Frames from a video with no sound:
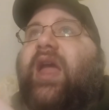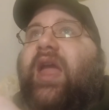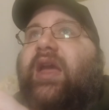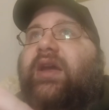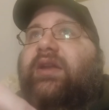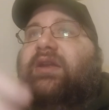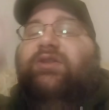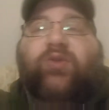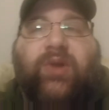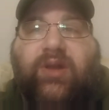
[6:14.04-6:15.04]
and
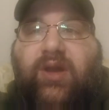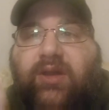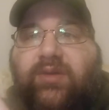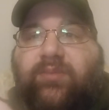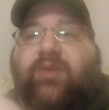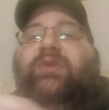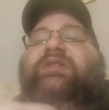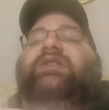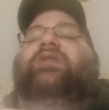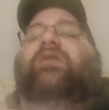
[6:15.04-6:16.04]
it's a quick cut, but we
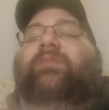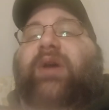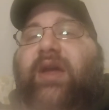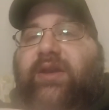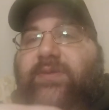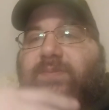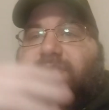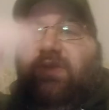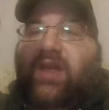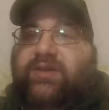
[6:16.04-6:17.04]
see her body,
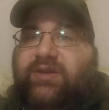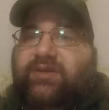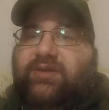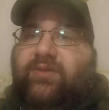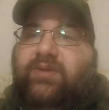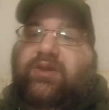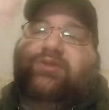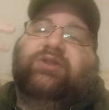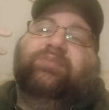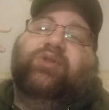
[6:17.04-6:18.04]
and she's slowly, you
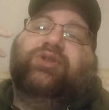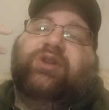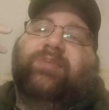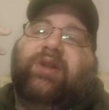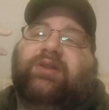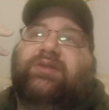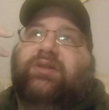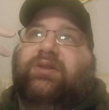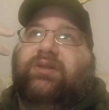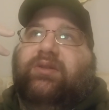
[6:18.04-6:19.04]
know, she's pushed up against
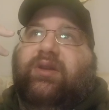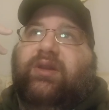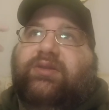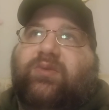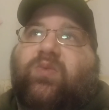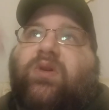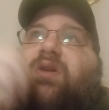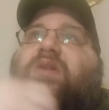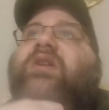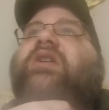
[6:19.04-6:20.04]
the against the
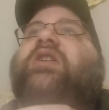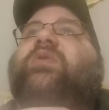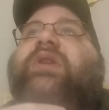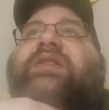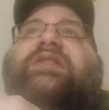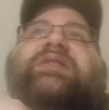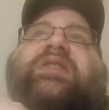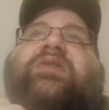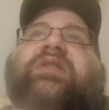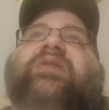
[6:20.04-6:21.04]
wall. We get the
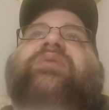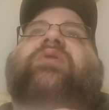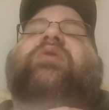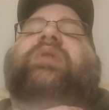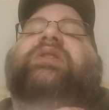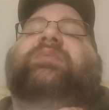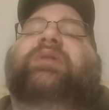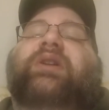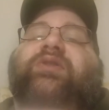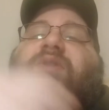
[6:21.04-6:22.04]
sickle in the throat. We get the
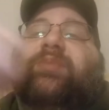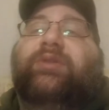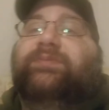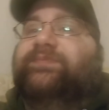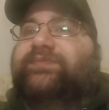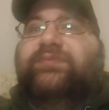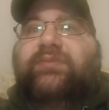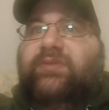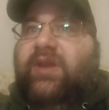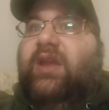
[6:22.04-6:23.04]
blood dripping.
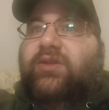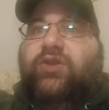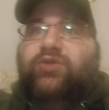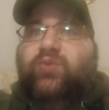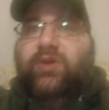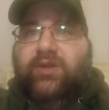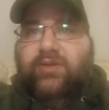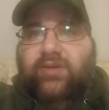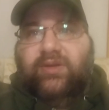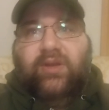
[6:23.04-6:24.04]
It looks really
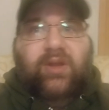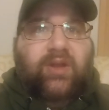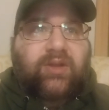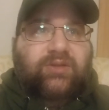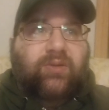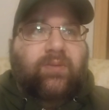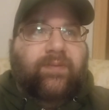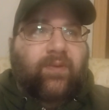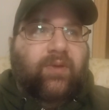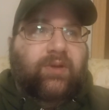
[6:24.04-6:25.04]
good. So
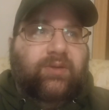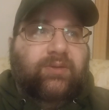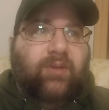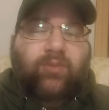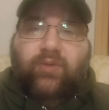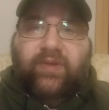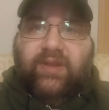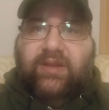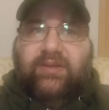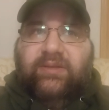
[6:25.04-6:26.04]
for a movie
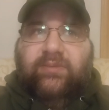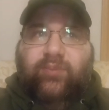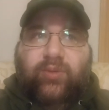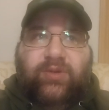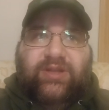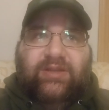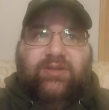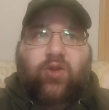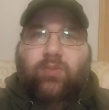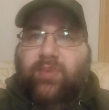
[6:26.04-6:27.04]
that pretty much
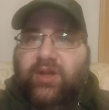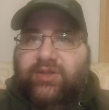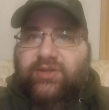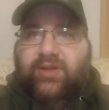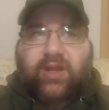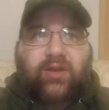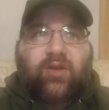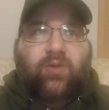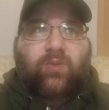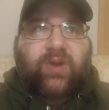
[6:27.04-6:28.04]
has no budget
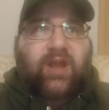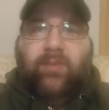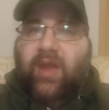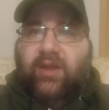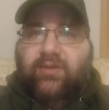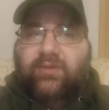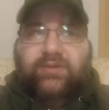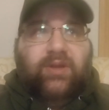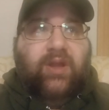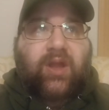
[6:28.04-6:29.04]
and no name actors,